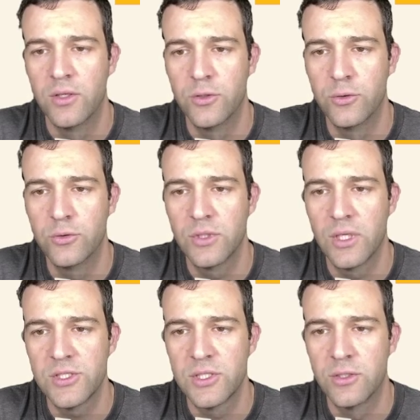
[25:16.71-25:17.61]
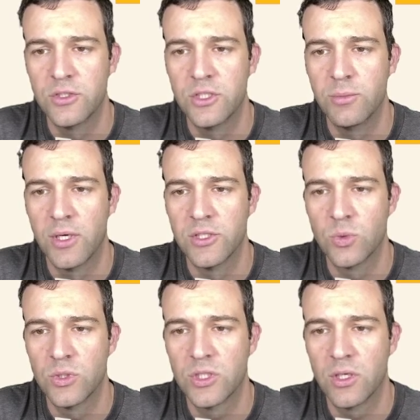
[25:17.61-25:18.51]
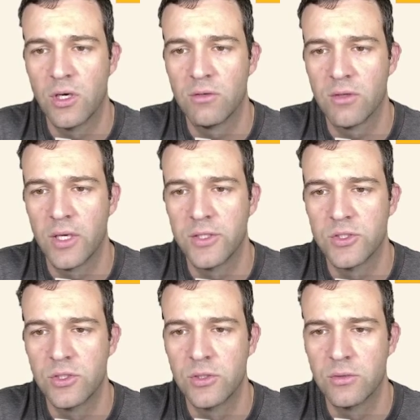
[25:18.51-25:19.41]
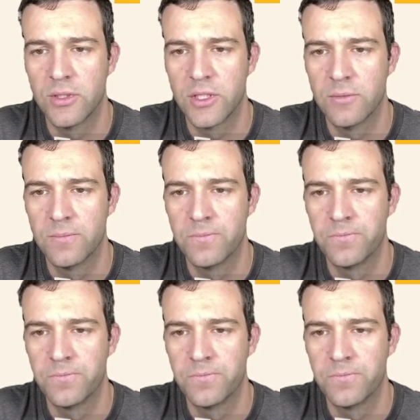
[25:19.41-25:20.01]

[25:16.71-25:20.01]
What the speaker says: Use less energy by switching off lights you don't need.